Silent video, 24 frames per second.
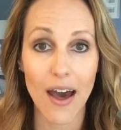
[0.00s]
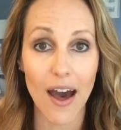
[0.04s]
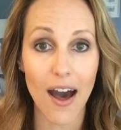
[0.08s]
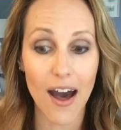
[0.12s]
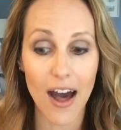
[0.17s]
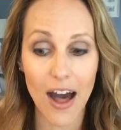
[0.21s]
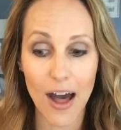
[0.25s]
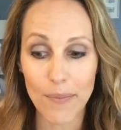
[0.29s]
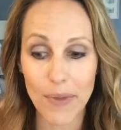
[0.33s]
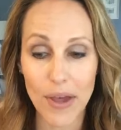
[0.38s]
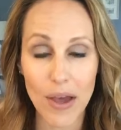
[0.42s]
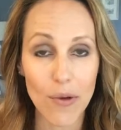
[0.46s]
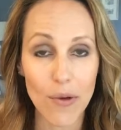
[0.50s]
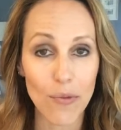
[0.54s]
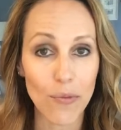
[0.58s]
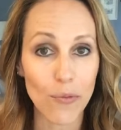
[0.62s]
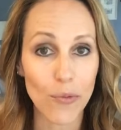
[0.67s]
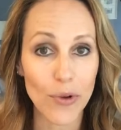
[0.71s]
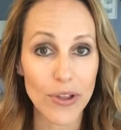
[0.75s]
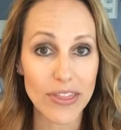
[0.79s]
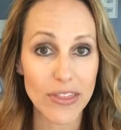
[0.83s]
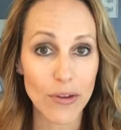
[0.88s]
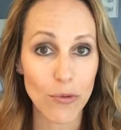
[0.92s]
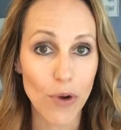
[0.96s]
And
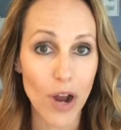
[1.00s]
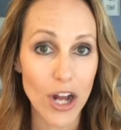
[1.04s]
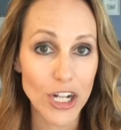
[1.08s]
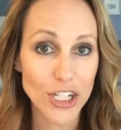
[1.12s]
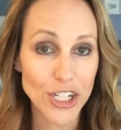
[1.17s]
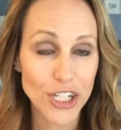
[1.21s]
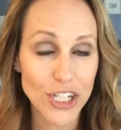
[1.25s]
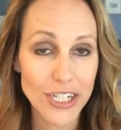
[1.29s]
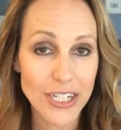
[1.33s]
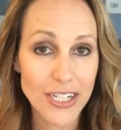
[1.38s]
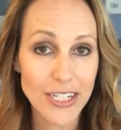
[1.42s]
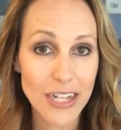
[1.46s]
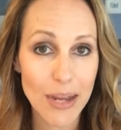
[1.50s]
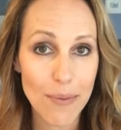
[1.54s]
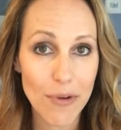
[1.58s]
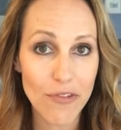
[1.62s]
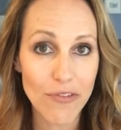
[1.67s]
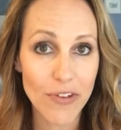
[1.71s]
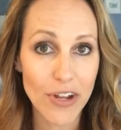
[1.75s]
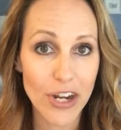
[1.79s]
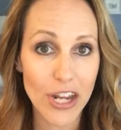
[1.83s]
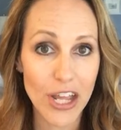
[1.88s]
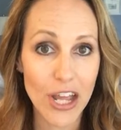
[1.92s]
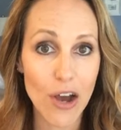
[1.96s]
with the raw chicken demo
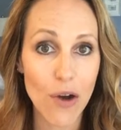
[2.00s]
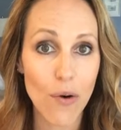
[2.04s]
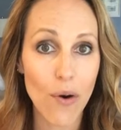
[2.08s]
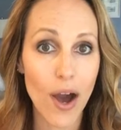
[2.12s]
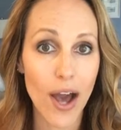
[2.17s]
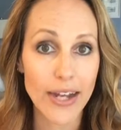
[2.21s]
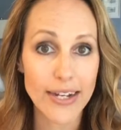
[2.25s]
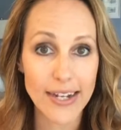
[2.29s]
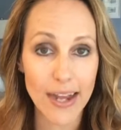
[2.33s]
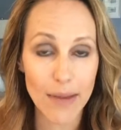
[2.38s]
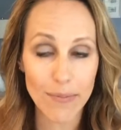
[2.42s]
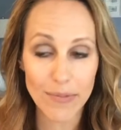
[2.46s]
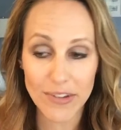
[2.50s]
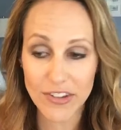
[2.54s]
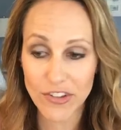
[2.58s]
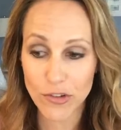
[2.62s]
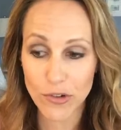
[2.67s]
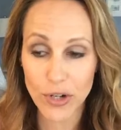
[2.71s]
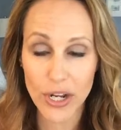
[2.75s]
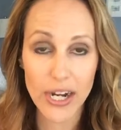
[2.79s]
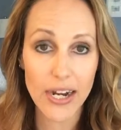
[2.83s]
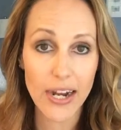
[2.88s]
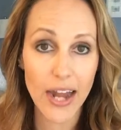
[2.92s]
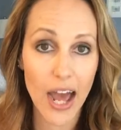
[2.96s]
video, I
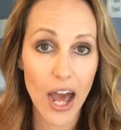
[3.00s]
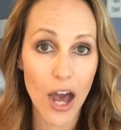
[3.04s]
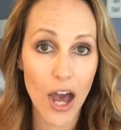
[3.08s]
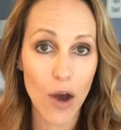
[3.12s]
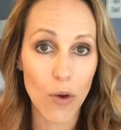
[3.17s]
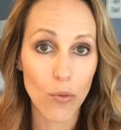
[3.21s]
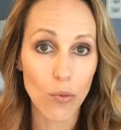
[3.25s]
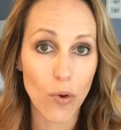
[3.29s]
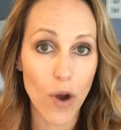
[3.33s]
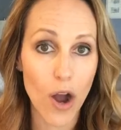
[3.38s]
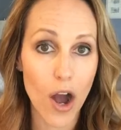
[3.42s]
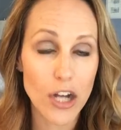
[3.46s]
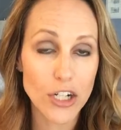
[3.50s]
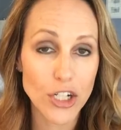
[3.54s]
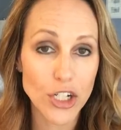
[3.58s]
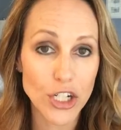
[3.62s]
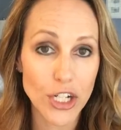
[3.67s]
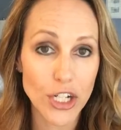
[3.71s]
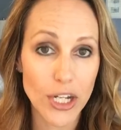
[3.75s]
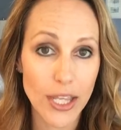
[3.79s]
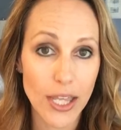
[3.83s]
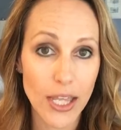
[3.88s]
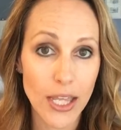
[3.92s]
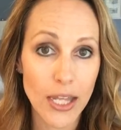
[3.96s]
demonstrated how raw
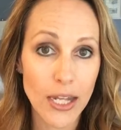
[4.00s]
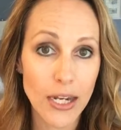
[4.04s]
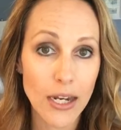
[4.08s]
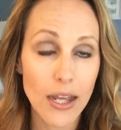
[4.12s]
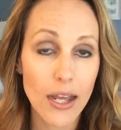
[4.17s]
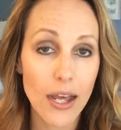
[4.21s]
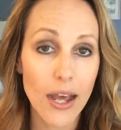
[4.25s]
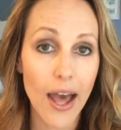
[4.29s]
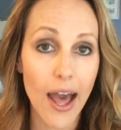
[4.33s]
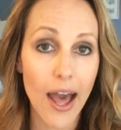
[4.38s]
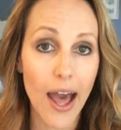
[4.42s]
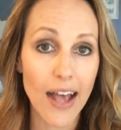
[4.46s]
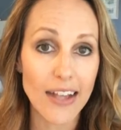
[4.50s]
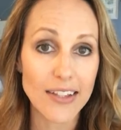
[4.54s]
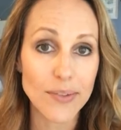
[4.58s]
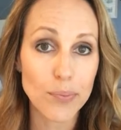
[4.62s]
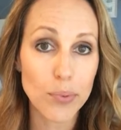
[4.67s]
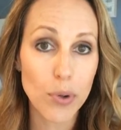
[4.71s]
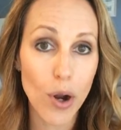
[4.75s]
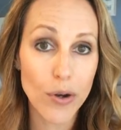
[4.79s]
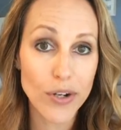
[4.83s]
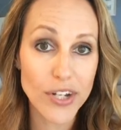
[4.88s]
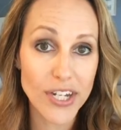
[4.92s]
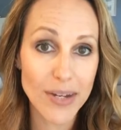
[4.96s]
chicken has
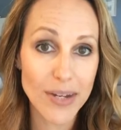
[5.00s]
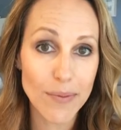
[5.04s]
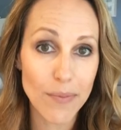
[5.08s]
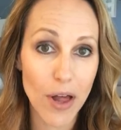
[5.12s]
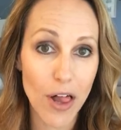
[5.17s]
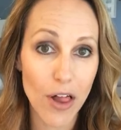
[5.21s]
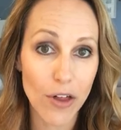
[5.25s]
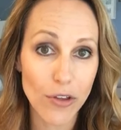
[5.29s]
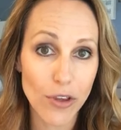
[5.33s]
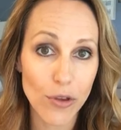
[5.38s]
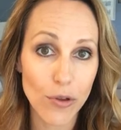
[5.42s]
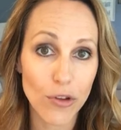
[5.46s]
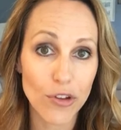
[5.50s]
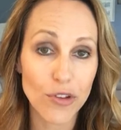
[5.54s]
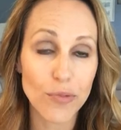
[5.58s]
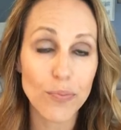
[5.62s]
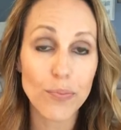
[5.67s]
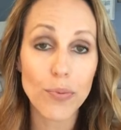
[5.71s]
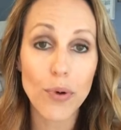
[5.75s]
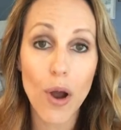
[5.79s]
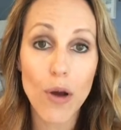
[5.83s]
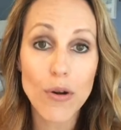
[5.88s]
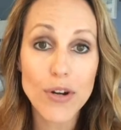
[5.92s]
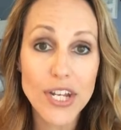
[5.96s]
protein molecules.
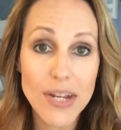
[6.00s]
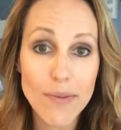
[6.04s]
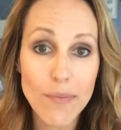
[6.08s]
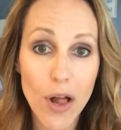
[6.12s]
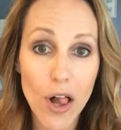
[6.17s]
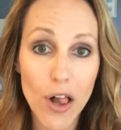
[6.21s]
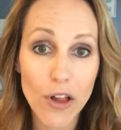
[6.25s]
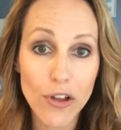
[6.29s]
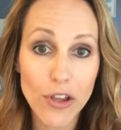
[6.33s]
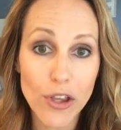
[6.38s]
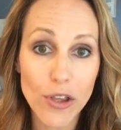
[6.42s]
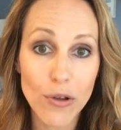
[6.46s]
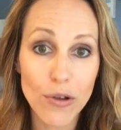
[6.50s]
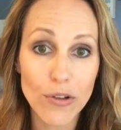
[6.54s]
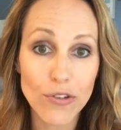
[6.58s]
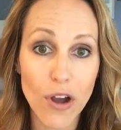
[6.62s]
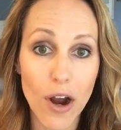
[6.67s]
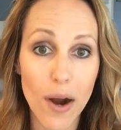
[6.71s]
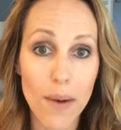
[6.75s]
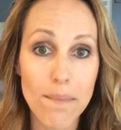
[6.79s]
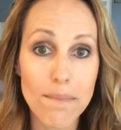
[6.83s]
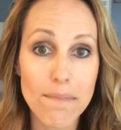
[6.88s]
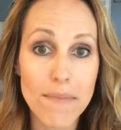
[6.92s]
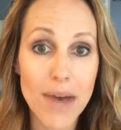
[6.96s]
Protein molecules
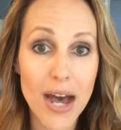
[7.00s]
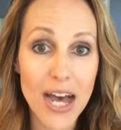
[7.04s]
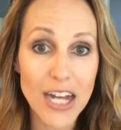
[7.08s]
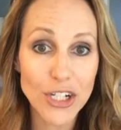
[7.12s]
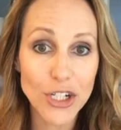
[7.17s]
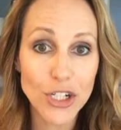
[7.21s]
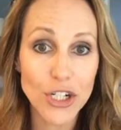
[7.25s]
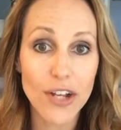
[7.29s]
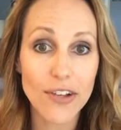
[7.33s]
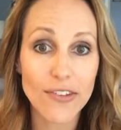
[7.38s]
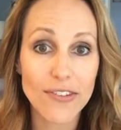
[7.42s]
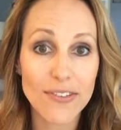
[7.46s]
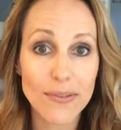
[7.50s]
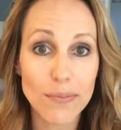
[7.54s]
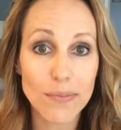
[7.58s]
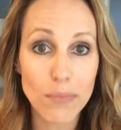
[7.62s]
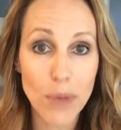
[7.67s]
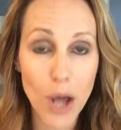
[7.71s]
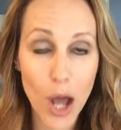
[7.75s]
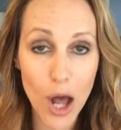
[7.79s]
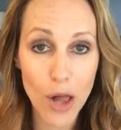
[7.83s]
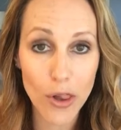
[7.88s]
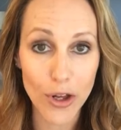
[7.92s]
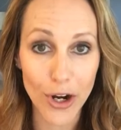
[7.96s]
are much
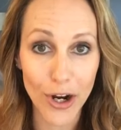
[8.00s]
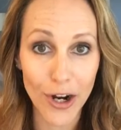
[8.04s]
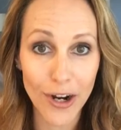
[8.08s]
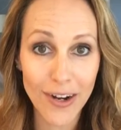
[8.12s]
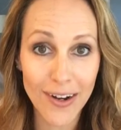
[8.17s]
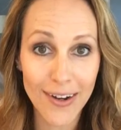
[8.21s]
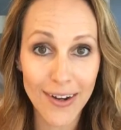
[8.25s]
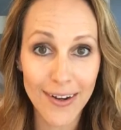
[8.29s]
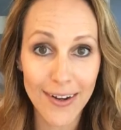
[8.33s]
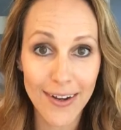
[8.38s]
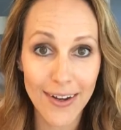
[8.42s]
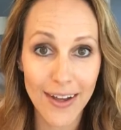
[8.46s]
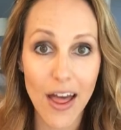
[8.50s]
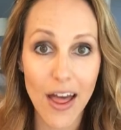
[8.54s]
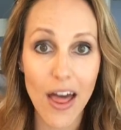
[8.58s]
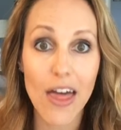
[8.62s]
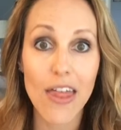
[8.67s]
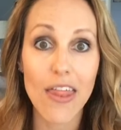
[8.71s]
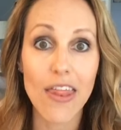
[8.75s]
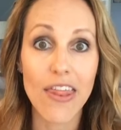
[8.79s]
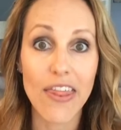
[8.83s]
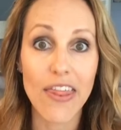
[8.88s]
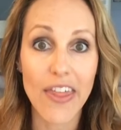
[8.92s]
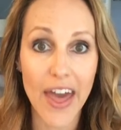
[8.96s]
smaller
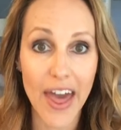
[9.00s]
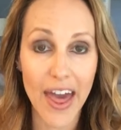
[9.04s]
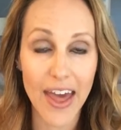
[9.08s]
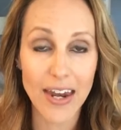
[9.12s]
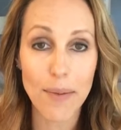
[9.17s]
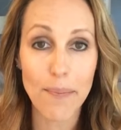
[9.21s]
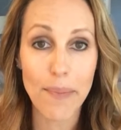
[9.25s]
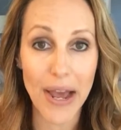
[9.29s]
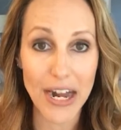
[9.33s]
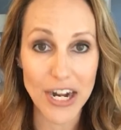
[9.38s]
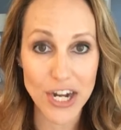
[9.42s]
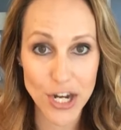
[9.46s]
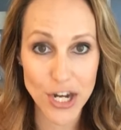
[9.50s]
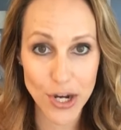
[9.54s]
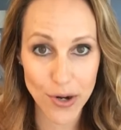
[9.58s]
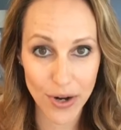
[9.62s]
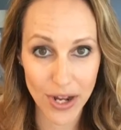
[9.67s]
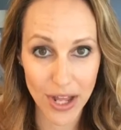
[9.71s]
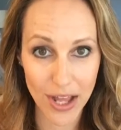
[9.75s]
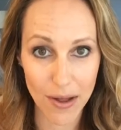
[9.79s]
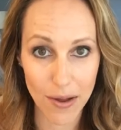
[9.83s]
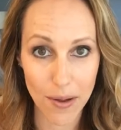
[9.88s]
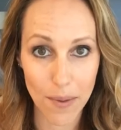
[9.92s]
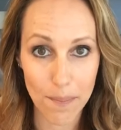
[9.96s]
than
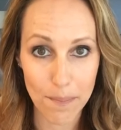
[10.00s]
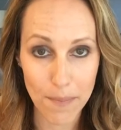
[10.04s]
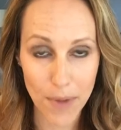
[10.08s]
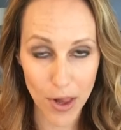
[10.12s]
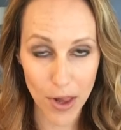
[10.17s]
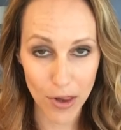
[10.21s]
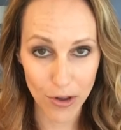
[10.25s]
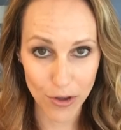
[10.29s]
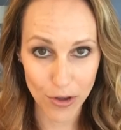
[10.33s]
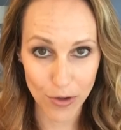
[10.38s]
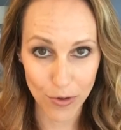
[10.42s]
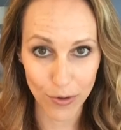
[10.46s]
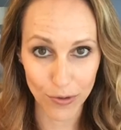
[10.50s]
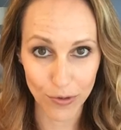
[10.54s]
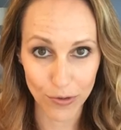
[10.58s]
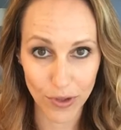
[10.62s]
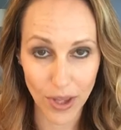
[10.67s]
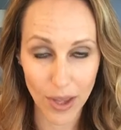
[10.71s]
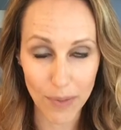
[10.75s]
bacteria molecules.